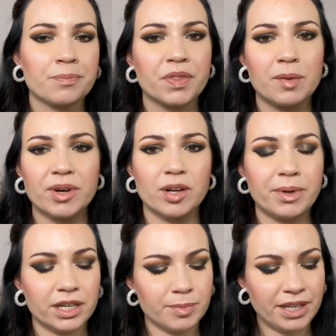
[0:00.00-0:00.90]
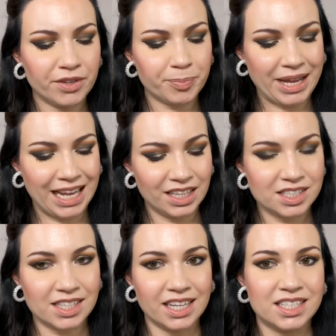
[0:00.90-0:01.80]
but compared to my other
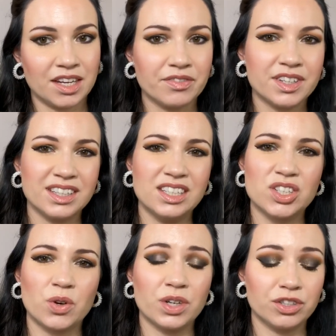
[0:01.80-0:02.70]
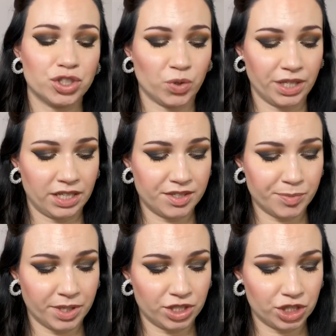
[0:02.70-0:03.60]
palettes, I definitely don't enjoy it as
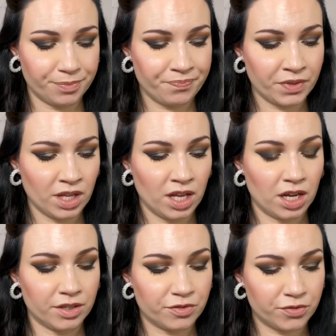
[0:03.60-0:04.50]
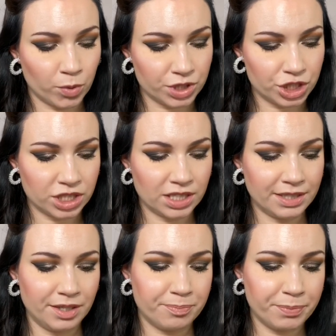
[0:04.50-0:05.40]
much,
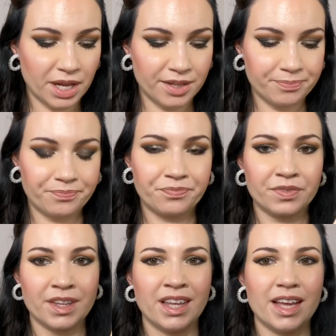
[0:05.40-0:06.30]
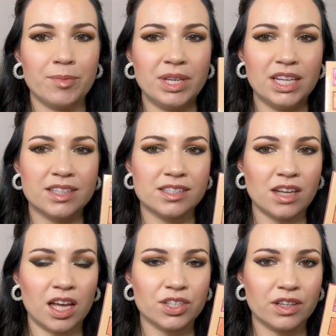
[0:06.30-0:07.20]
unfortunately. But I mean, it's
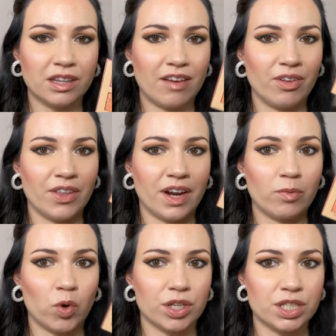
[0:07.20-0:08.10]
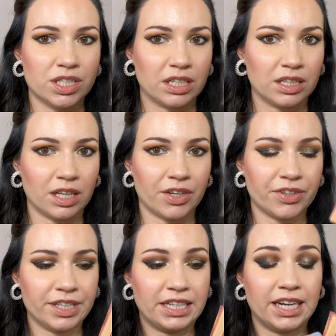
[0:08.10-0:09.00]
not to the level that I want to
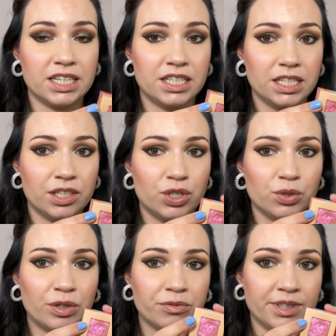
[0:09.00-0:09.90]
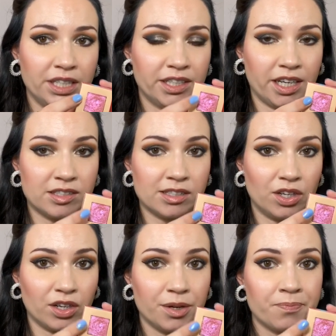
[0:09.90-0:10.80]
declutter it, and I did do a really nice
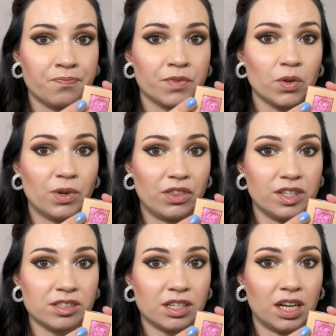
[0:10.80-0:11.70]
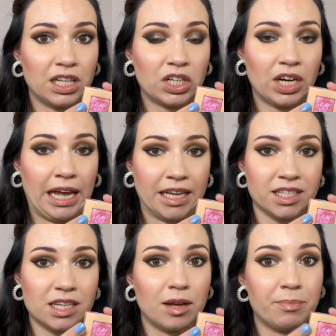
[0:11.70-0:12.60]
look with this color
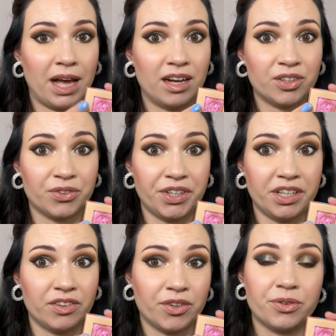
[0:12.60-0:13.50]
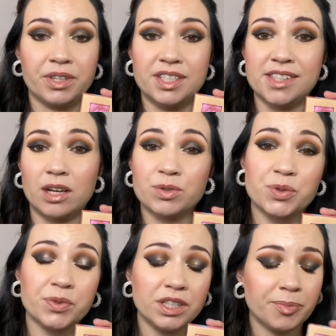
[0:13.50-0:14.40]
and um, matte green in the crease. That was
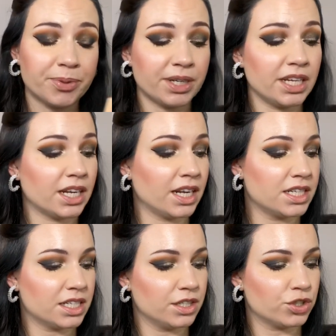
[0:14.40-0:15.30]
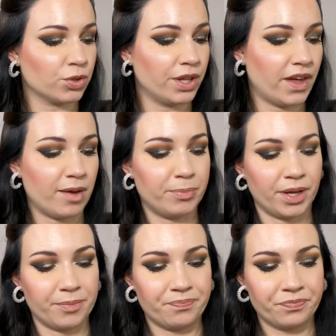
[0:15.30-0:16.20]
really pretty and I did enjoy that,
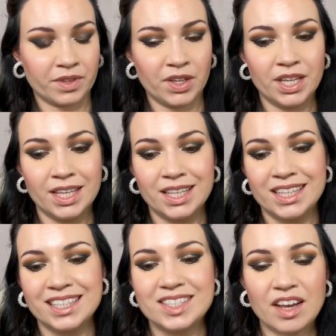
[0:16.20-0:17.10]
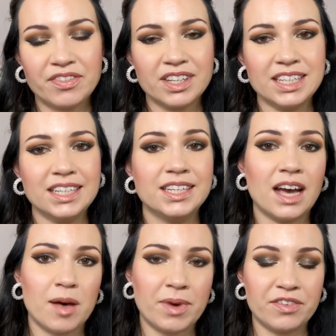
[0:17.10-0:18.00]
but definitely
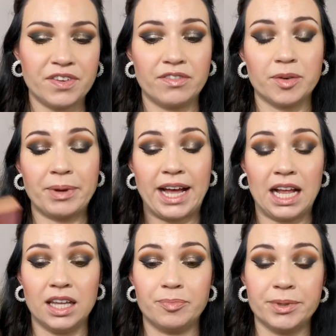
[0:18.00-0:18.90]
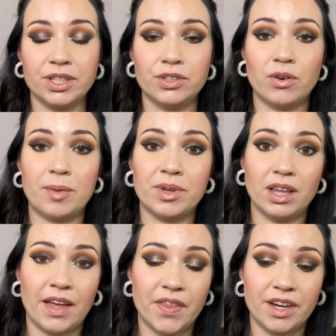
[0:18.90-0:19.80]
not my favorite palette, but you know, I'm
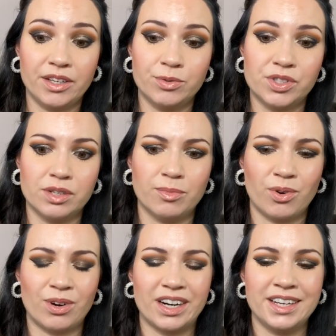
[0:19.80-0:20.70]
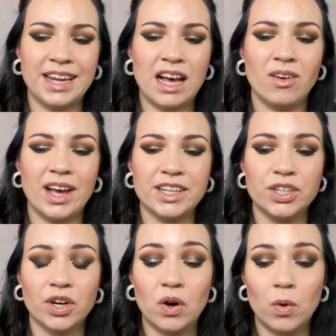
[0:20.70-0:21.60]
glad that I used it more. And now I
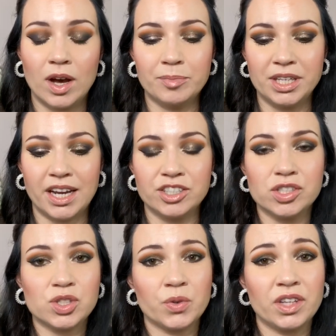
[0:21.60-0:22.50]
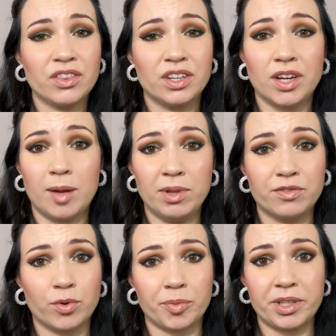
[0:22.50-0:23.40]
know, I mean, I just don't think the Nabla
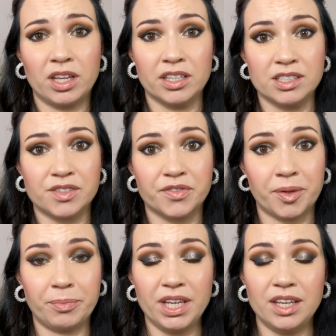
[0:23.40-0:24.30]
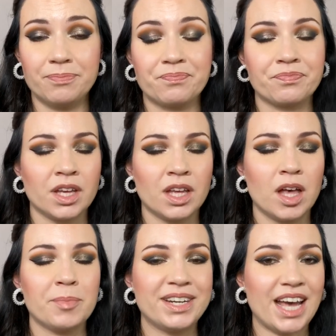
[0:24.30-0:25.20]
formula is for me,
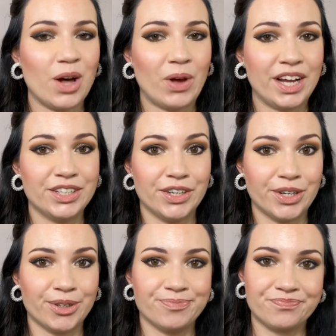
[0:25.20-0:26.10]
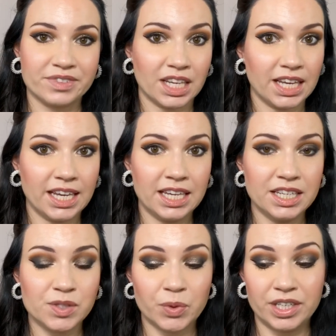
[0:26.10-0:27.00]
but now I know it
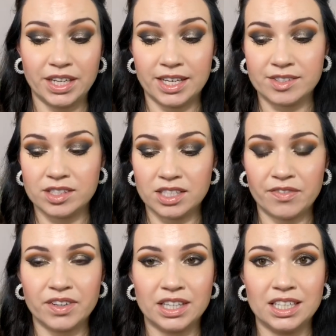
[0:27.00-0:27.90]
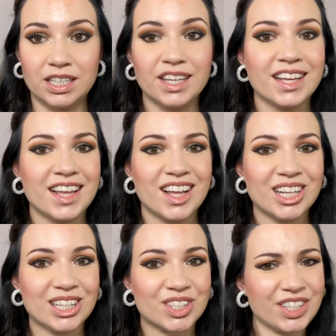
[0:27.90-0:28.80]
is what it is. Definitely
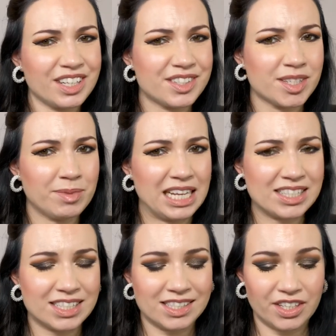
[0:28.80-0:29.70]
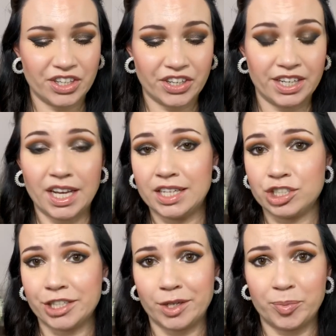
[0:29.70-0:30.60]
learning some lessons here in
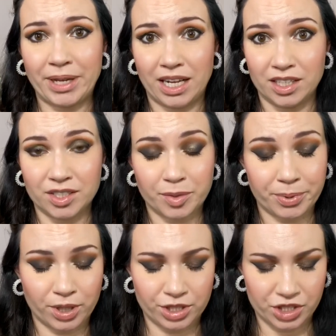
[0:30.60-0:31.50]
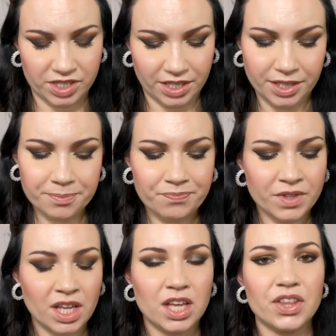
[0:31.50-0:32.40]
eyeshadow palette purchasing.
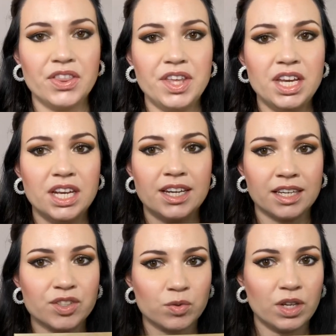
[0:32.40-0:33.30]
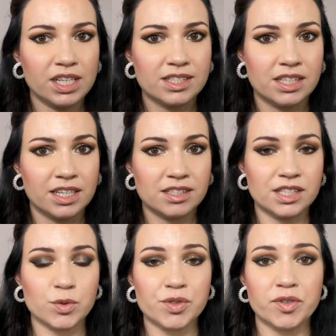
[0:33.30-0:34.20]
The next one is this.
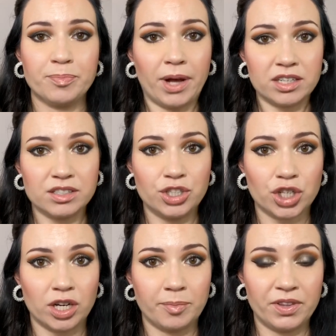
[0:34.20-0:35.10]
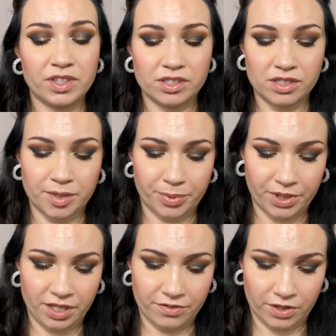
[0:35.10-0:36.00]
This was from BoxyCharm. This is the
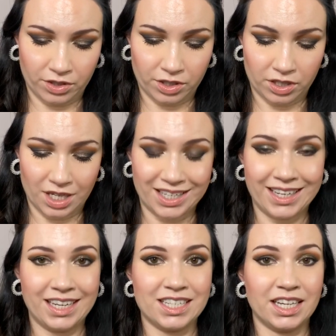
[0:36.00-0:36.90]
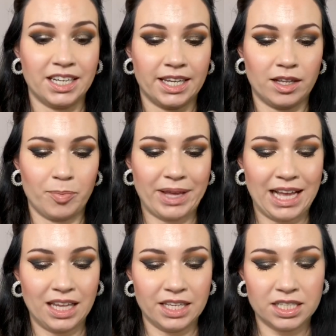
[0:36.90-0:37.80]
Pretty Vulgar Nightingale
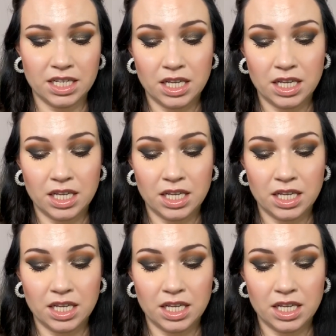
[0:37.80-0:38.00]
palette.